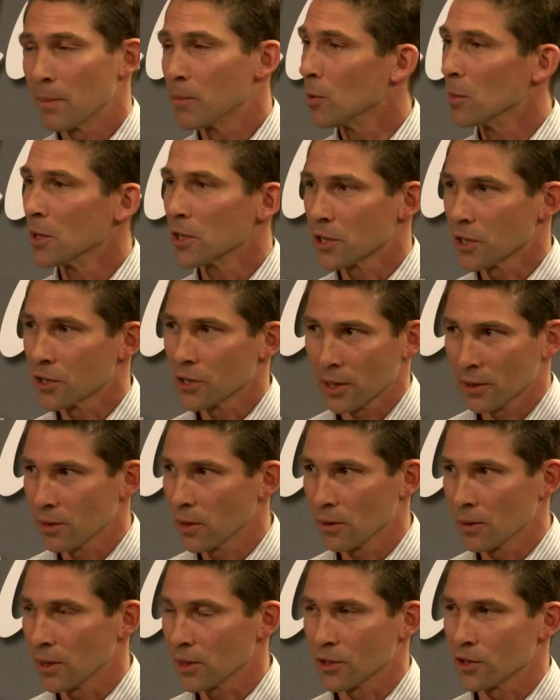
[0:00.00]
My publisher said,
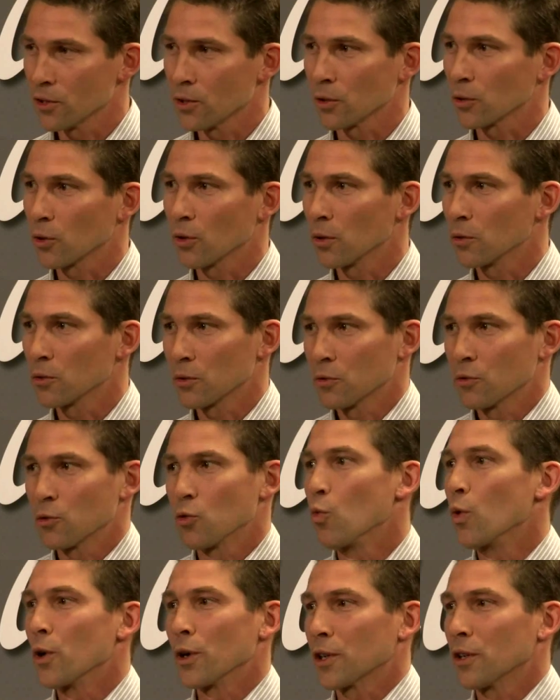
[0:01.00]
no, this is not going
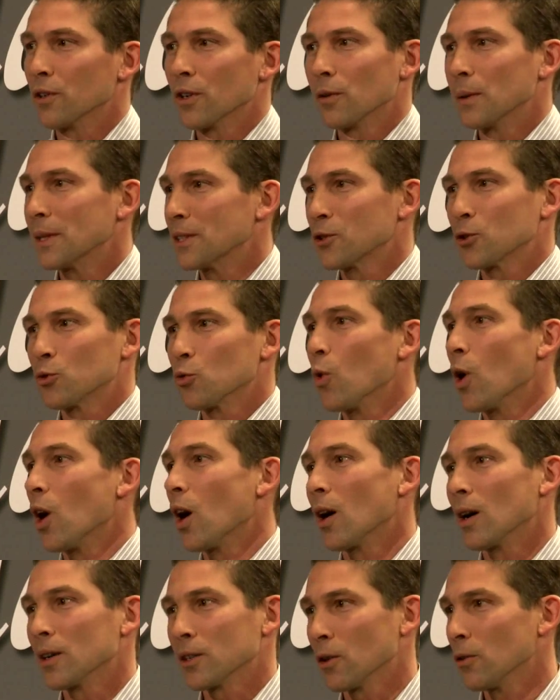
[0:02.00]
to work, you know, it's too
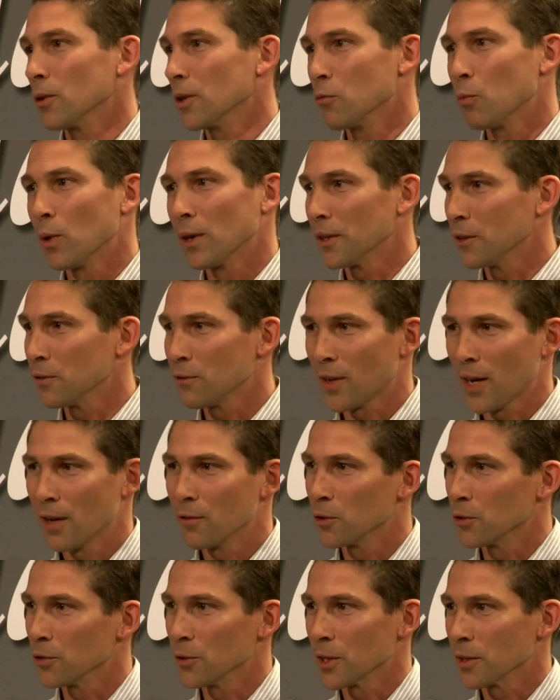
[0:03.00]
hard. Only 1 in
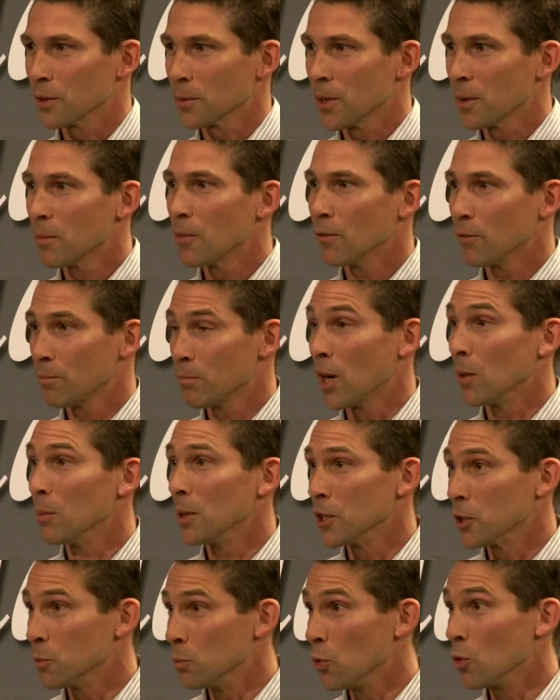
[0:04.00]
500
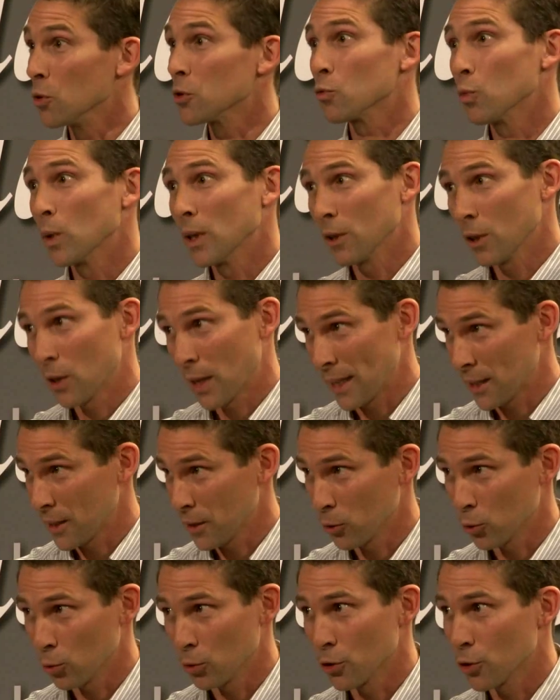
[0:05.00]
published books will get
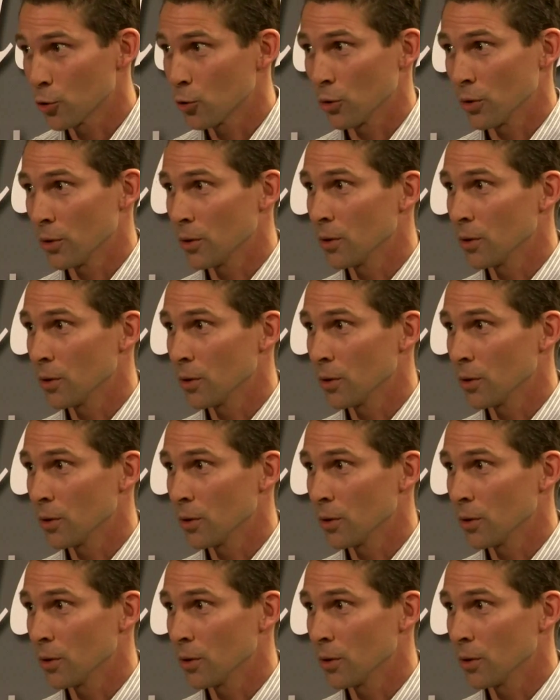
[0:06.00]
into the